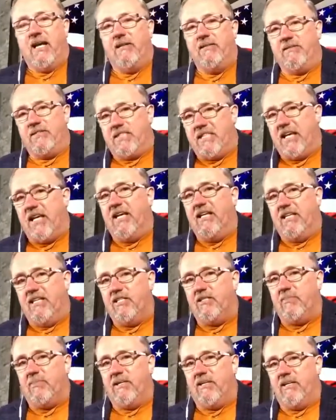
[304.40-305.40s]
I'm saying
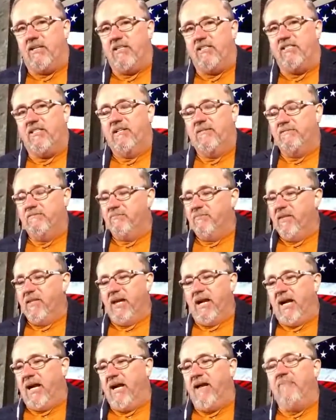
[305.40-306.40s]
this because
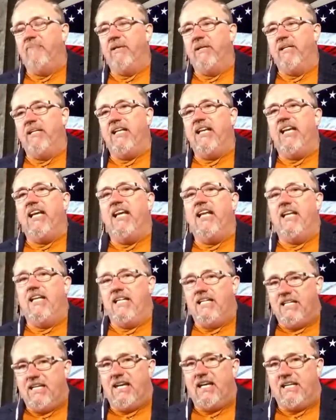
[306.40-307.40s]
I've been
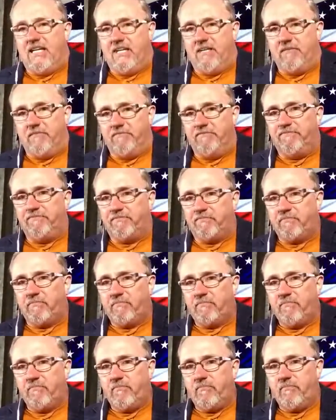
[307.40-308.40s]
inundated.
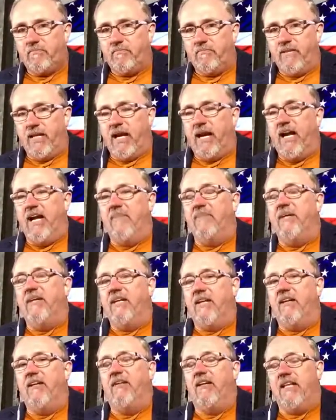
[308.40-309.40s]
I have been
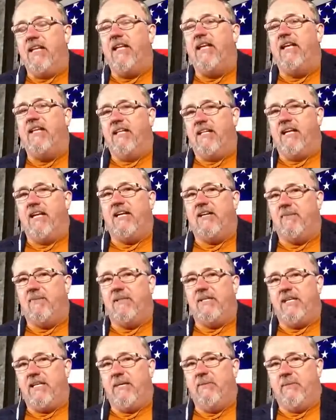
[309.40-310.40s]
literally inundated
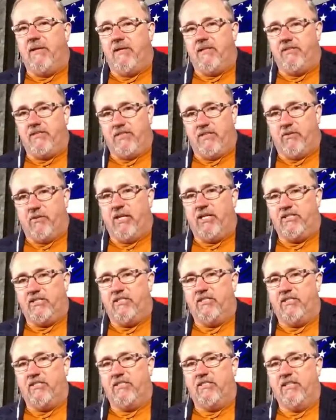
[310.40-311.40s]
with emails and
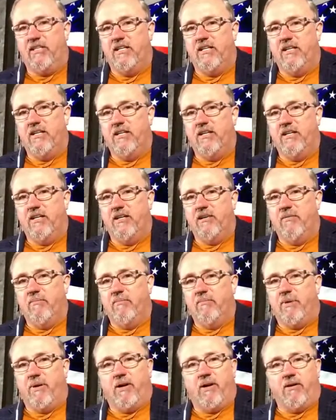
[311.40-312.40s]
questions.
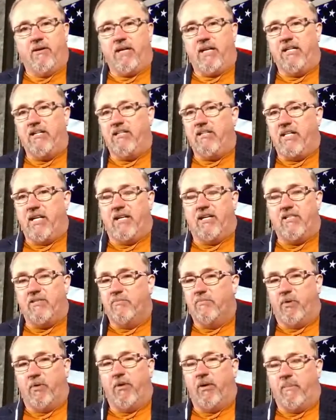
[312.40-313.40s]
Paul, can you tell us
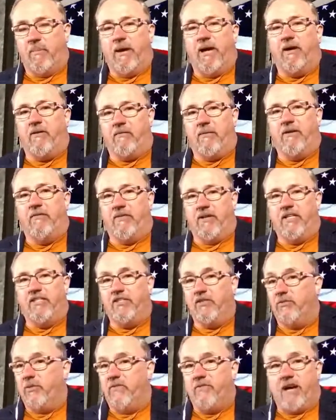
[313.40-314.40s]
more about
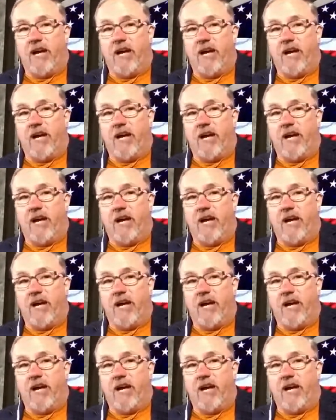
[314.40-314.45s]
Revelation 12?